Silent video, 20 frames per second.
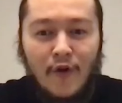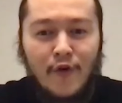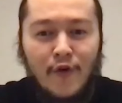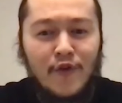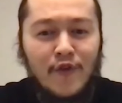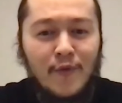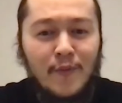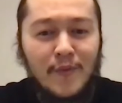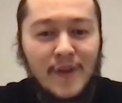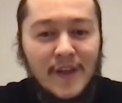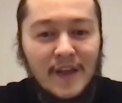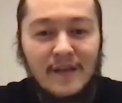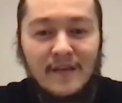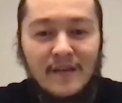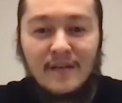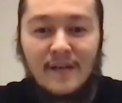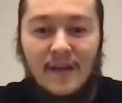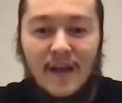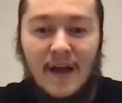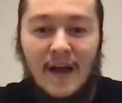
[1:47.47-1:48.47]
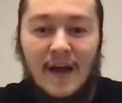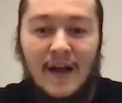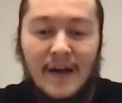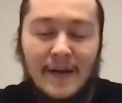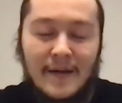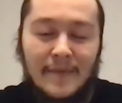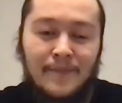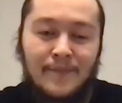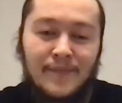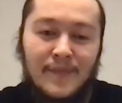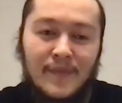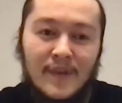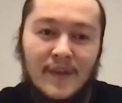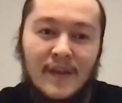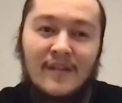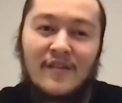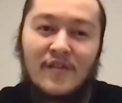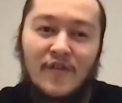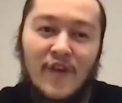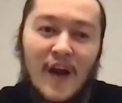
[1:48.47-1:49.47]
could you please
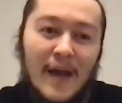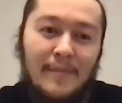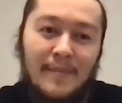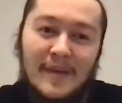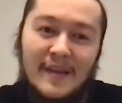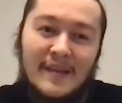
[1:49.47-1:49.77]
describe